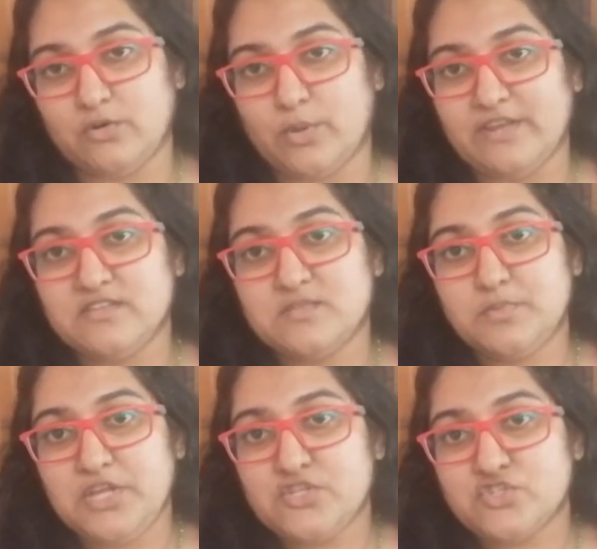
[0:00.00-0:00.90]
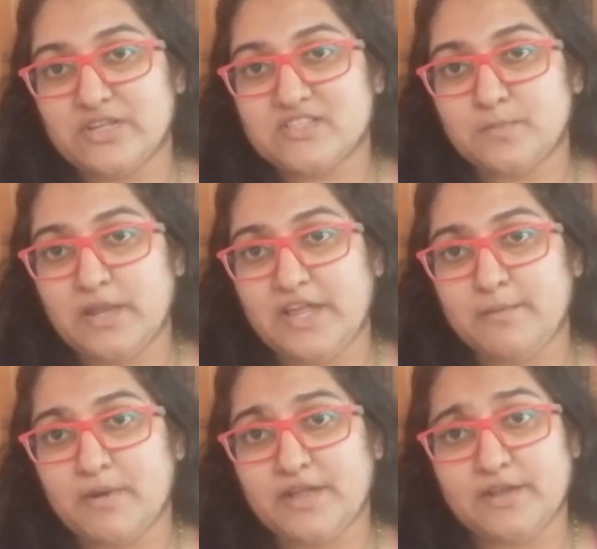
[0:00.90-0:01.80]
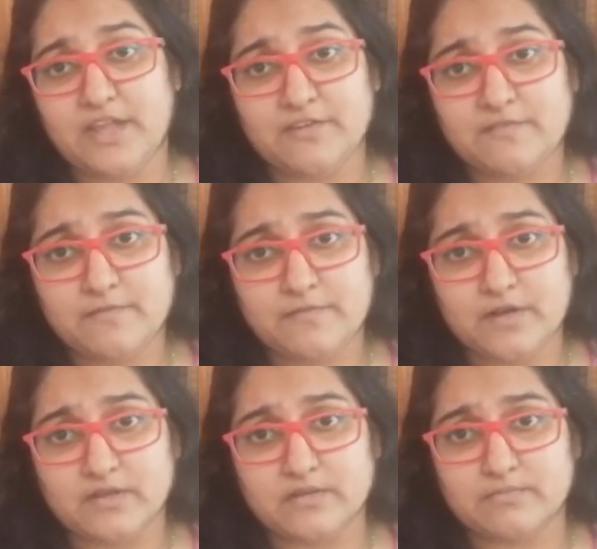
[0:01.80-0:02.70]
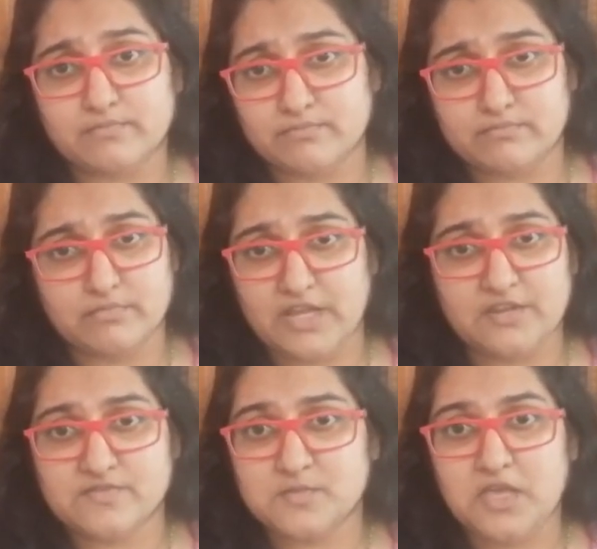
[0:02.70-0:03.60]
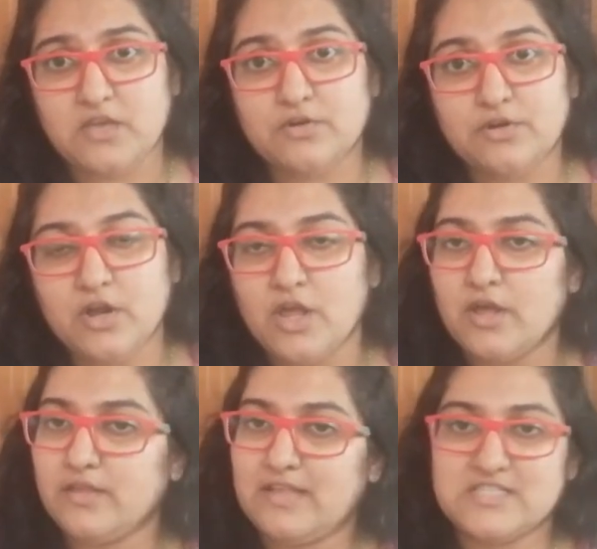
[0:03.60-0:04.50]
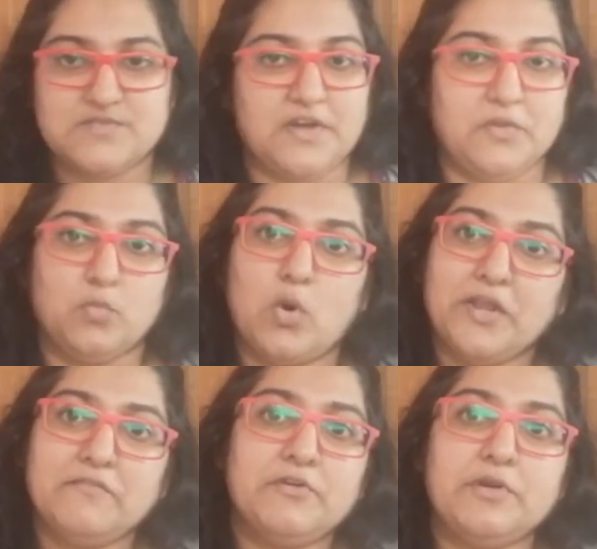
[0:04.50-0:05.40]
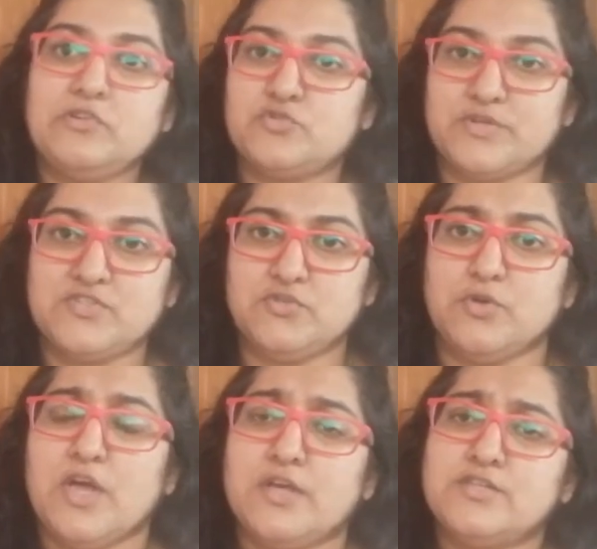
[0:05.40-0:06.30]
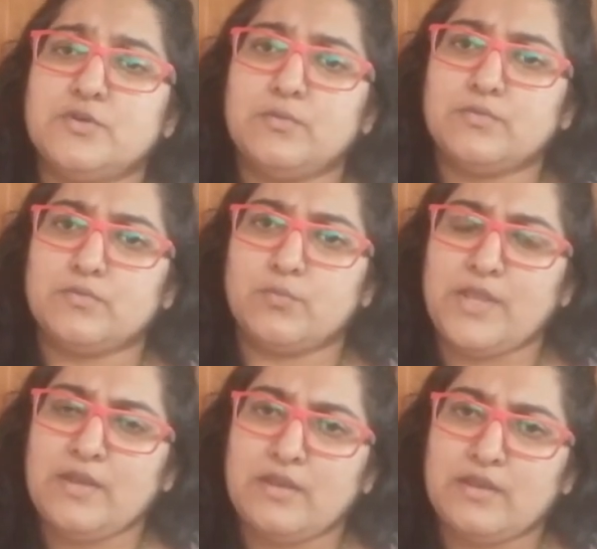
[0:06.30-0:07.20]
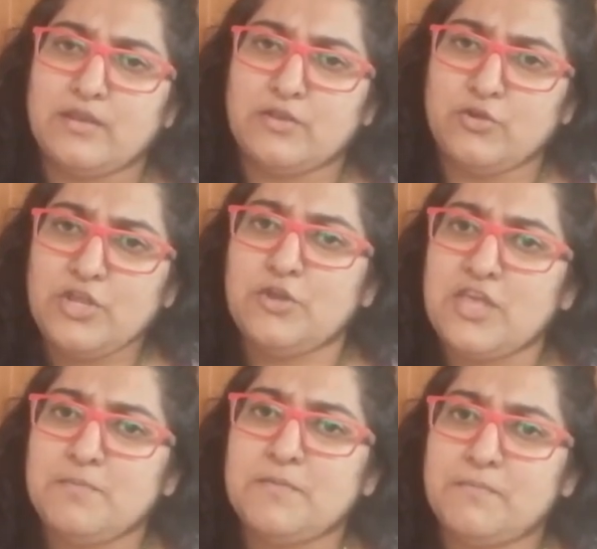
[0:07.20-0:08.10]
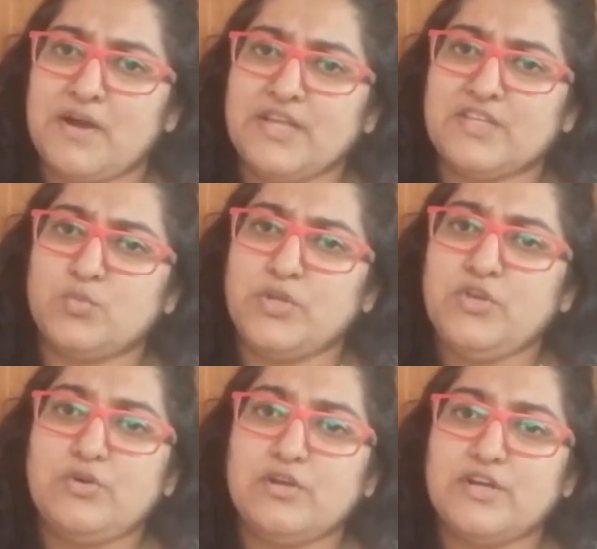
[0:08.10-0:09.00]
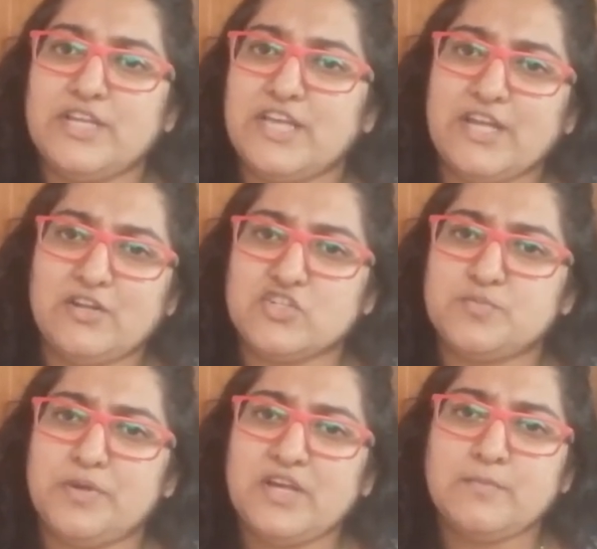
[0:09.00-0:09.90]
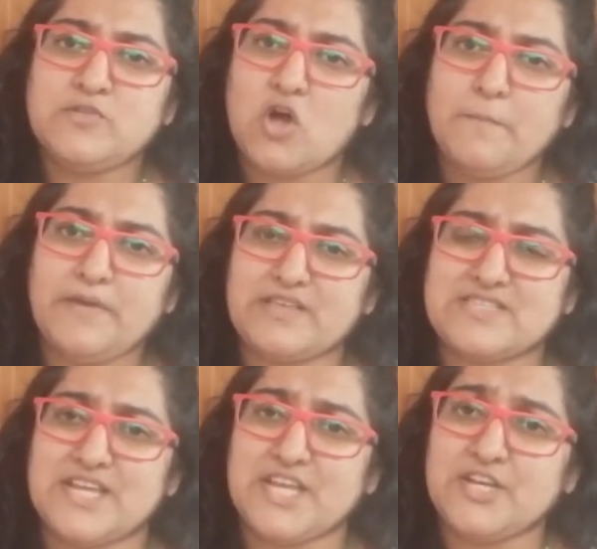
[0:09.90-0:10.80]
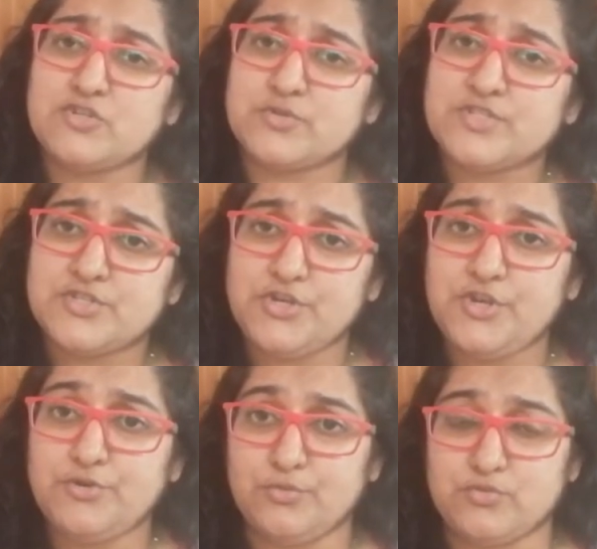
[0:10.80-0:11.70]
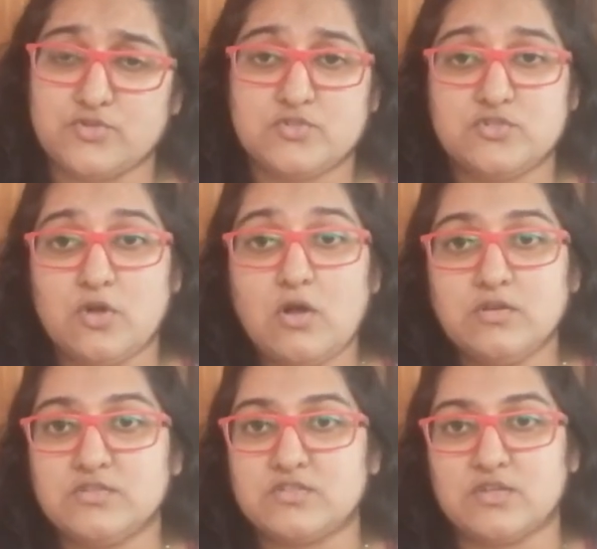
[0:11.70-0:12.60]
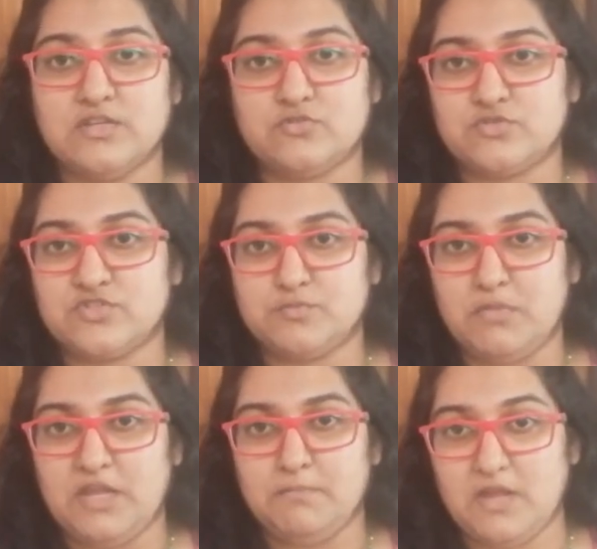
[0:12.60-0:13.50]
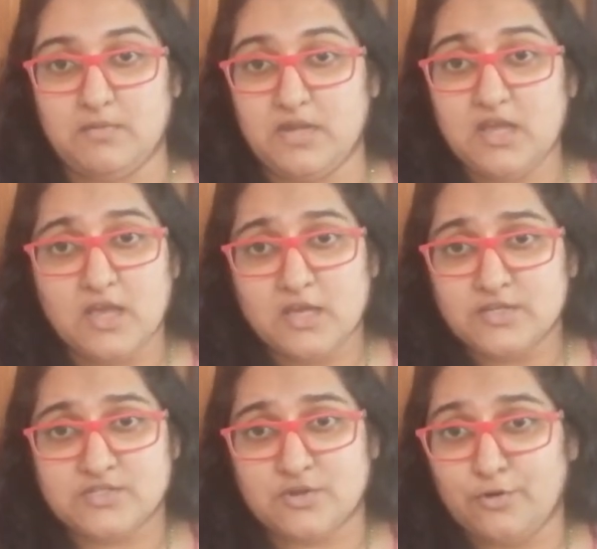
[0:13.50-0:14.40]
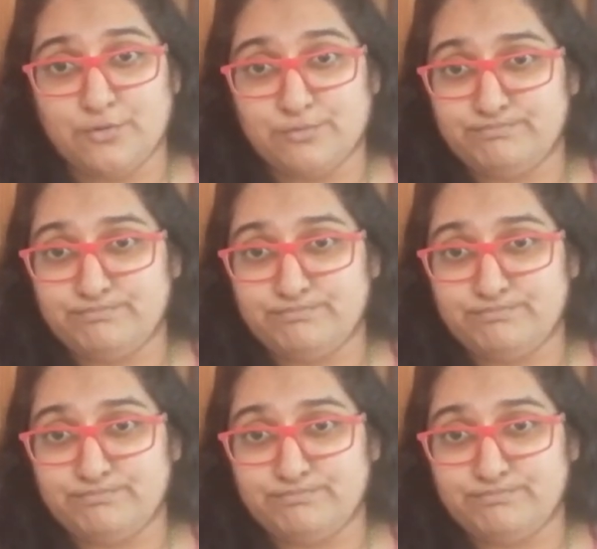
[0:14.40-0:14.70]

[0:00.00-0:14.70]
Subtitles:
any speech that's played by a native speaker. That's fine, whatever interests you. So when you need to keep in mind that when you're learning English, pick up topics that interest you. So songs interest me, maybe, so